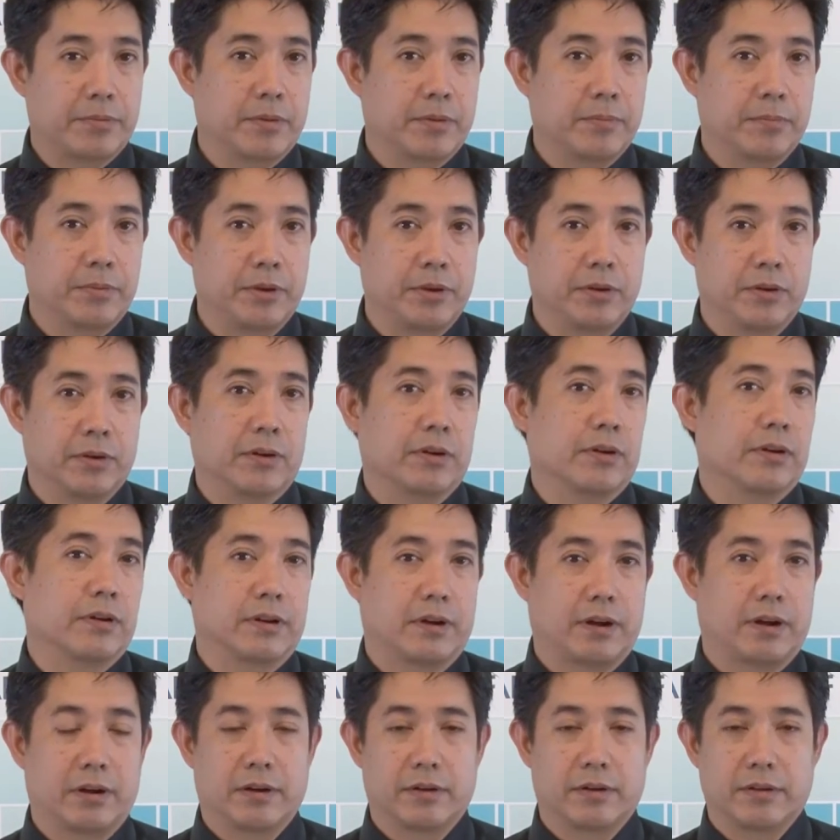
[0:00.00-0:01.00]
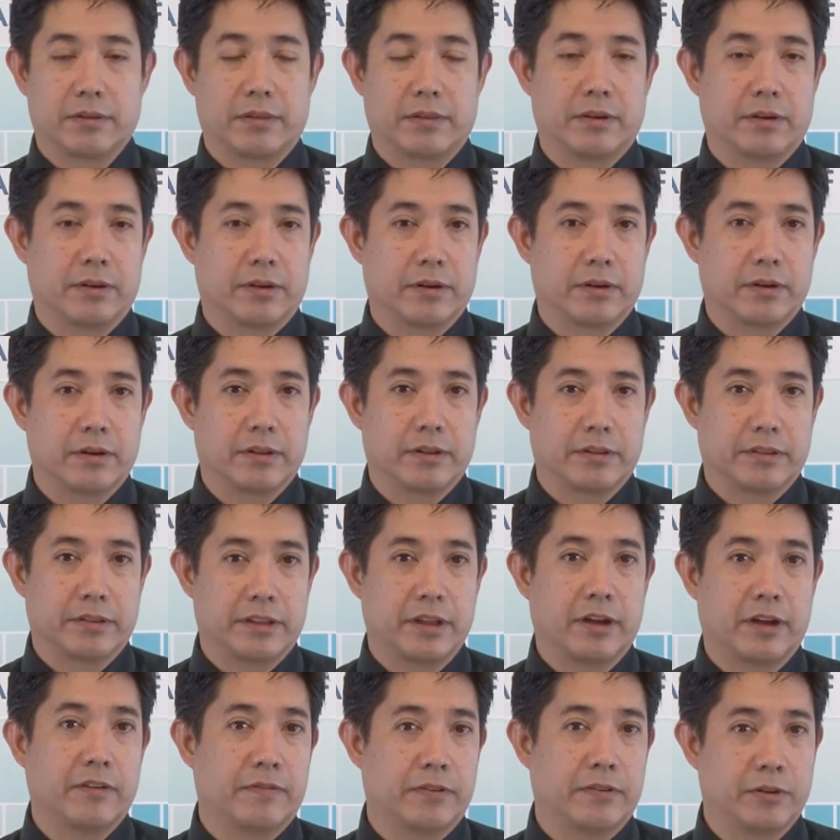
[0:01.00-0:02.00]
computer or their
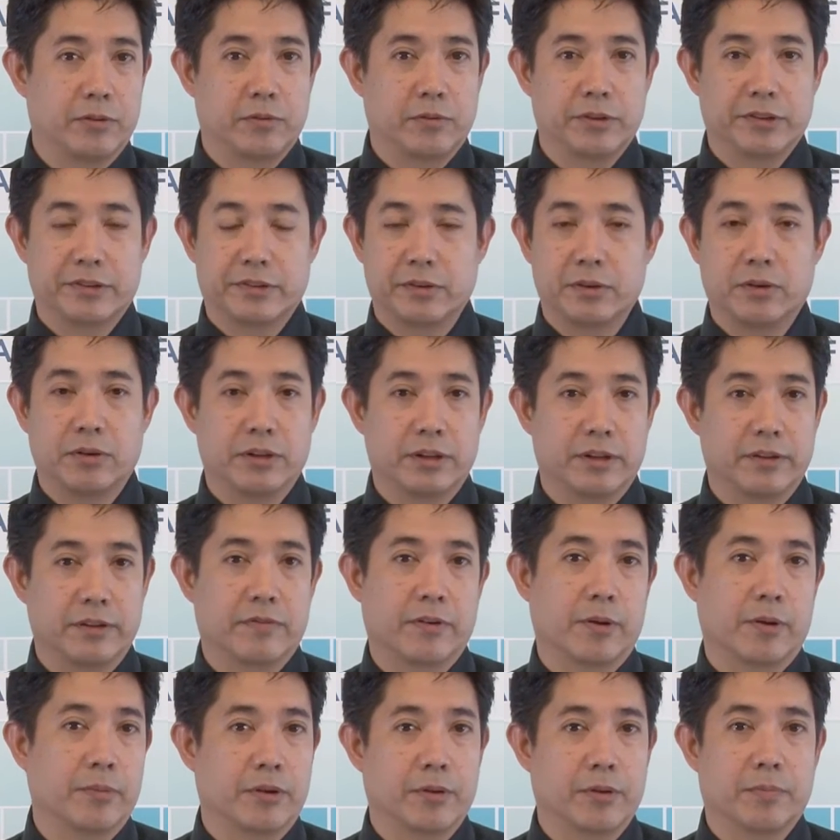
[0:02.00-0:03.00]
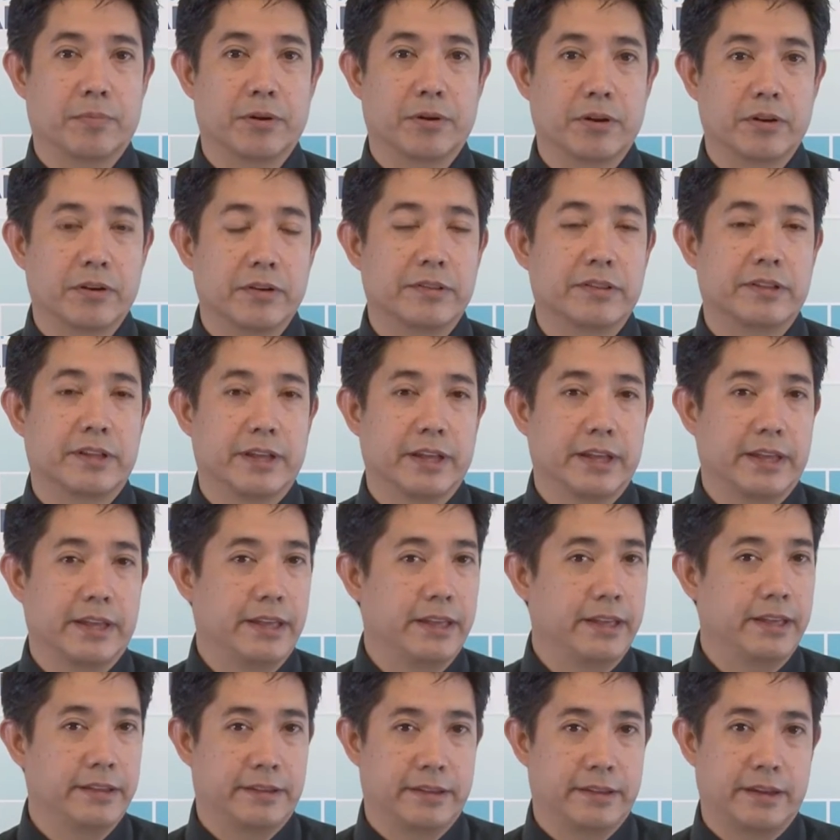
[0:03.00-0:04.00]
cell phone was stolen from their purse
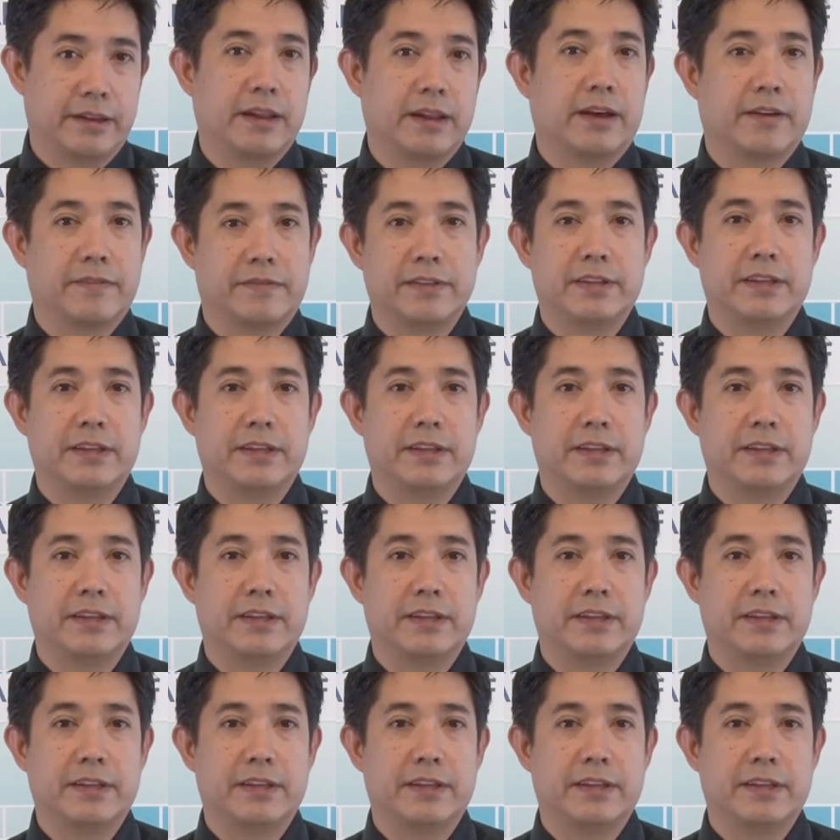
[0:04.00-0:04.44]
is enough